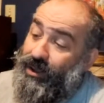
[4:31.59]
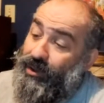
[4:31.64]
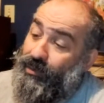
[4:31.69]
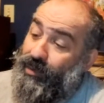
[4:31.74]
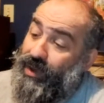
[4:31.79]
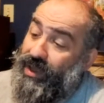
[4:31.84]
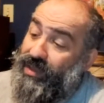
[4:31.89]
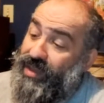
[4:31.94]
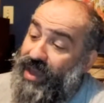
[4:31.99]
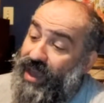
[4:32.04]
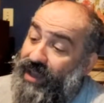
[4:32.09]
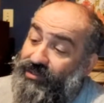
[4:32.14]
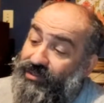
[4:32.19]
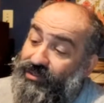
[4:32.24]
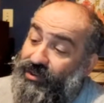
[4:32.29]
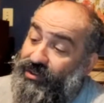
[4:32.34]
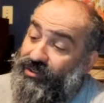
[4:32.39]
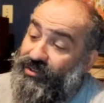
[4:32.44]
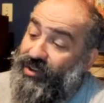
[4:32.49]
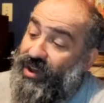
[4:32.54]
with
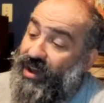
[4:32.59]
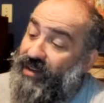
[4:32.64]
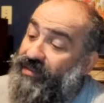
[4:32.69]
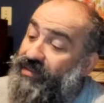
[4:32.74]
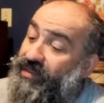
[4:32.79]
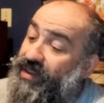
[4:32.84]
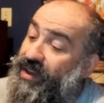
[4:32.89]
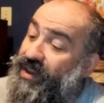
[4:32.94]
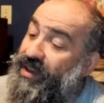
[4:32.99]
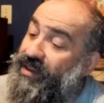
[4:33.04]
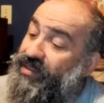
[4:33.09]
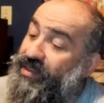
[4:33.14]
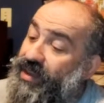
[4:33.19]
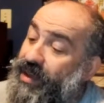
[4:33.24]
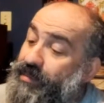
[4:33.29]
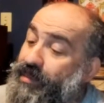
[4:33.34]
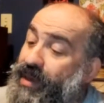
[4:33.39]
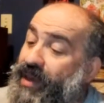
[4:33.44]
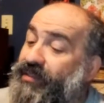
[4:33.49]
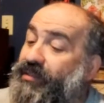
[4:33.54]
extra stuff
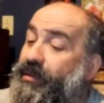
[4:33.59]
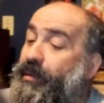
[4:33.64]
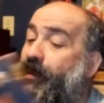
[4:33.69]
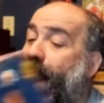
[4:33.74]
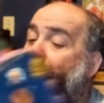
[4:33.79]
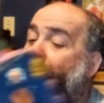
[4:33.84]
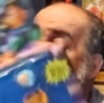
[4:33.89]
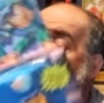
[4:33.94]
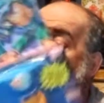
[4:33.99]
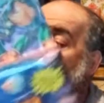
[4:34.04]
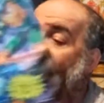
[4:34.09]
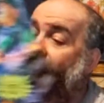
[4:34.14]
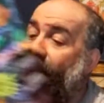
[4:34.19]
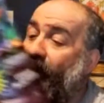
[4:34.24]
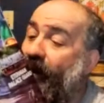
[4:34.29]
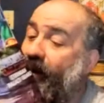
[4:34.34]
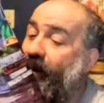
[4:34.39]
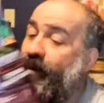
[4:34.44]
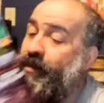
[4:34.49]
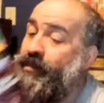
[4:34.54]
that makes him a Palace
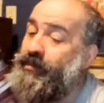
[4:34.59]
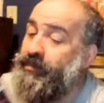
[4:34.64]
Guard.